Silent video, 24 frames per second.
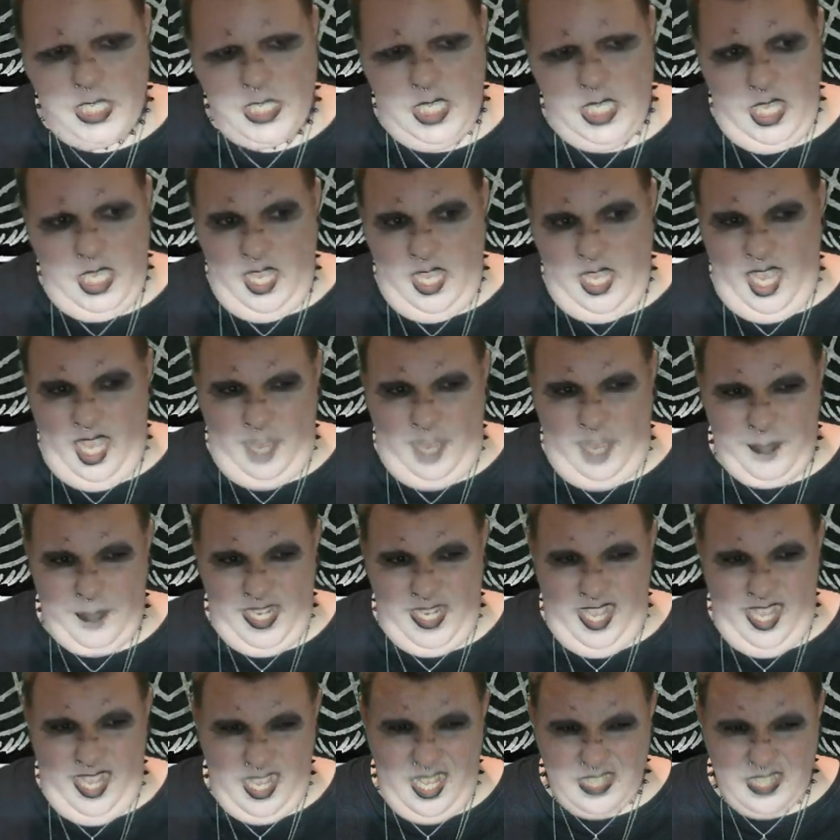I mean, hell,
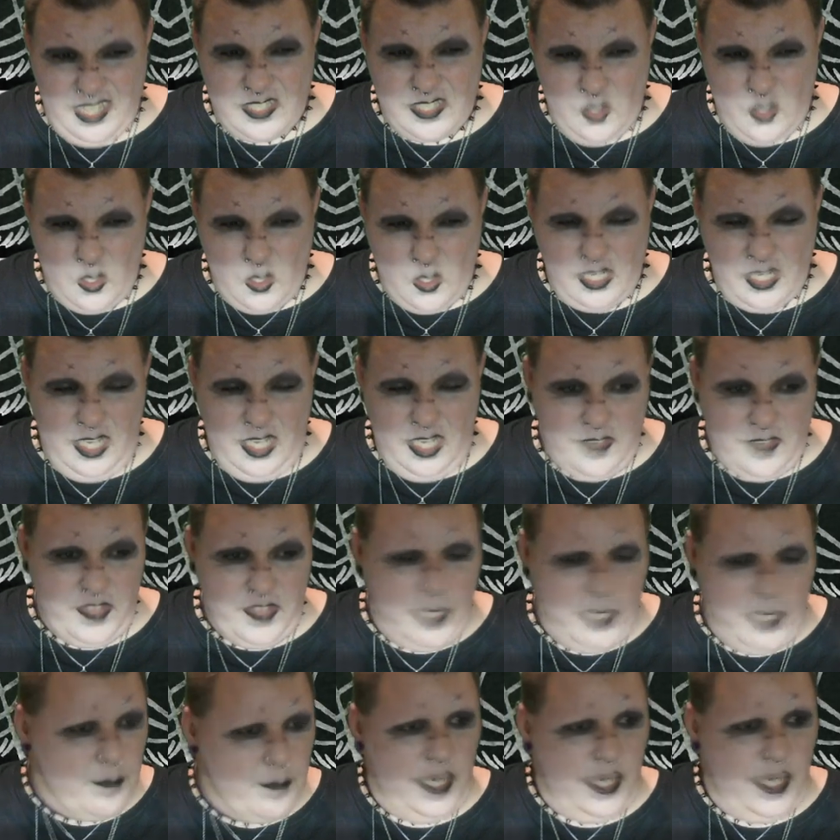it's old enough that it
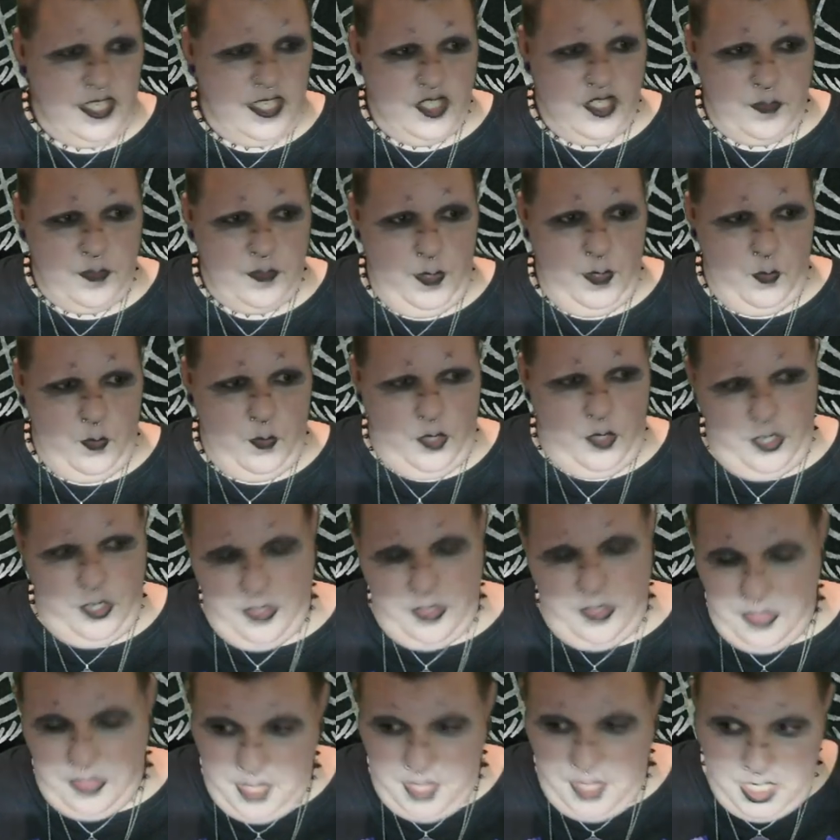might just be worth
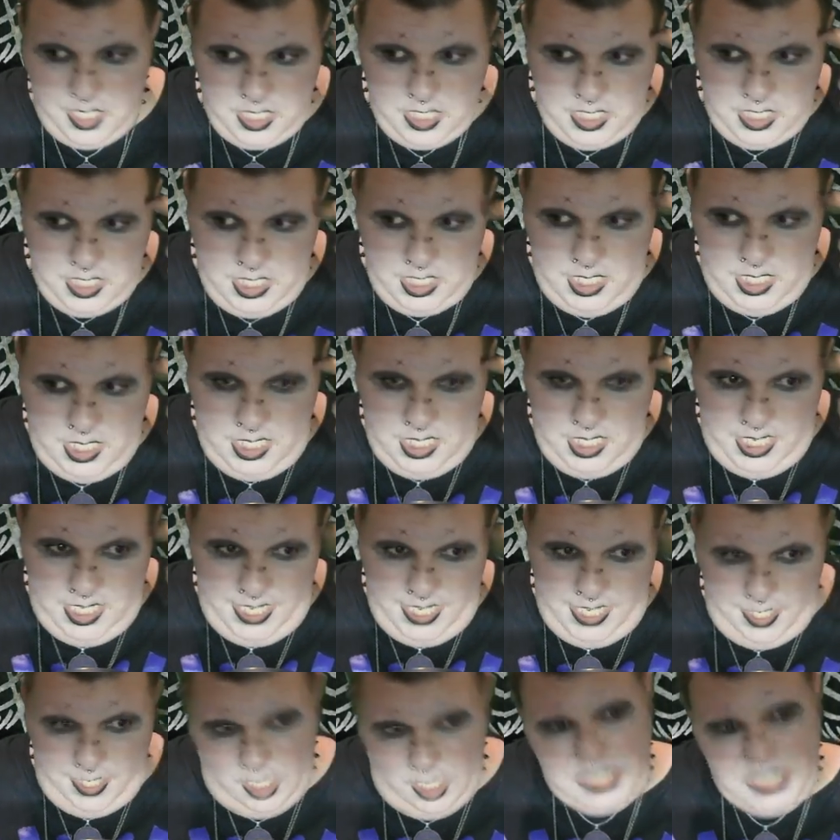it.
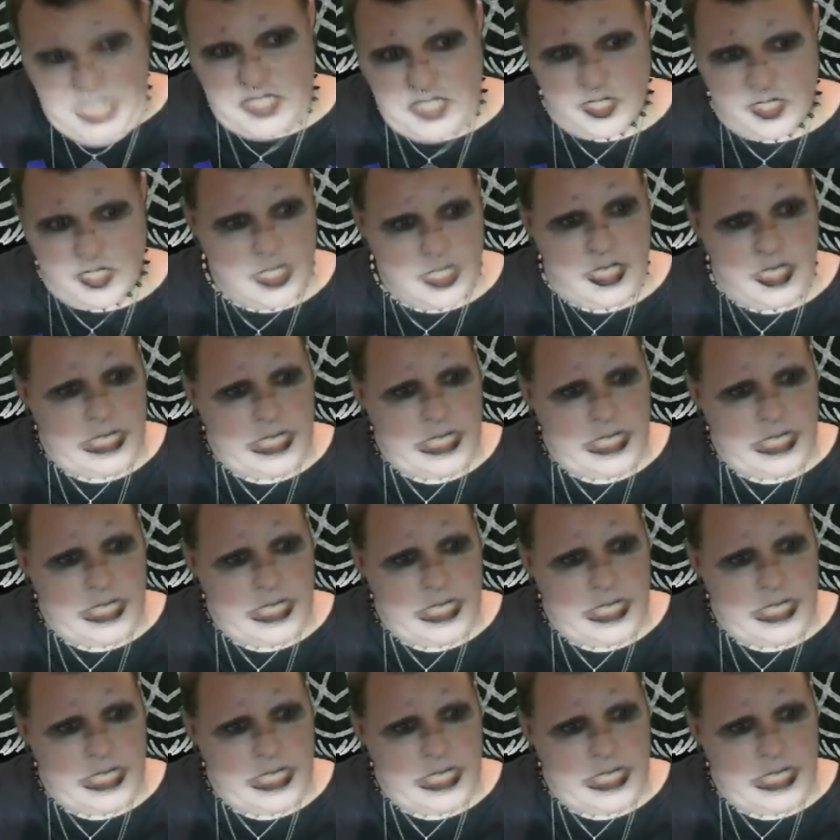Honestly,